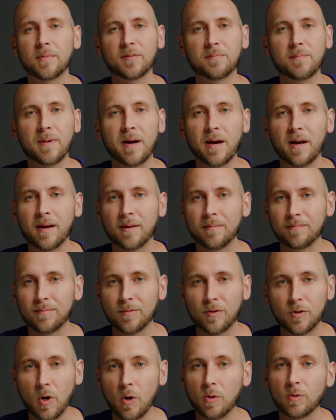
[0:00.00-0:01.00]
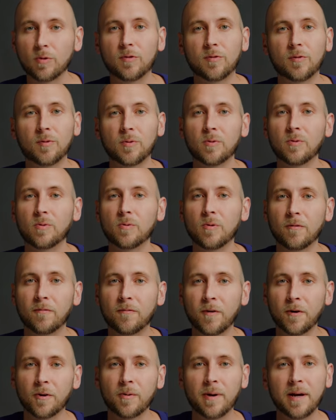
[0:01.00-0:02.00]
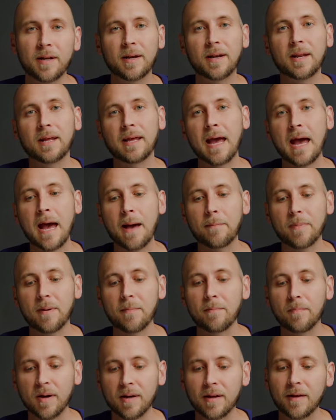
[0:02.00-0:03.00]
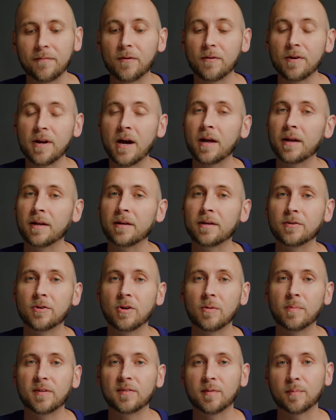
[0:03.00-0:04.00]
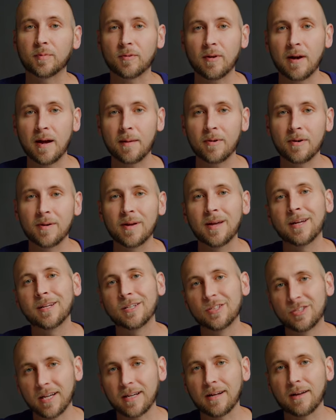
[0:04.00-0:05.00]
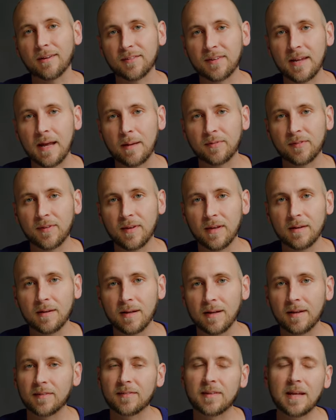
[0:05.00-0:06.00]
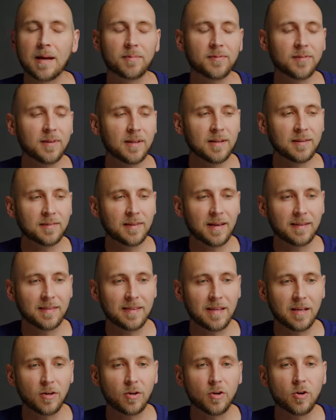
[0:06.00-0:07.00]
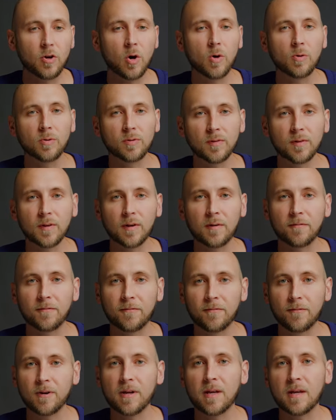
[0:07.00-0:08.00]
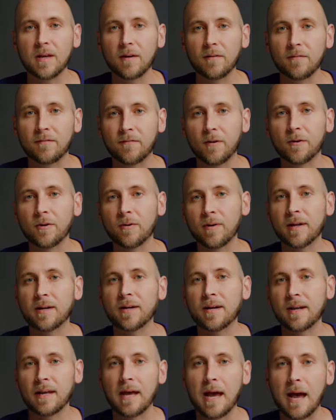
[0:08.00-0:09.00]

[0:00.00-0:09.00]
is my go-to photo editing app, but if you're not an Adobe subscriber, check out Snapseed. Snapseed is like the GOAT free photo editing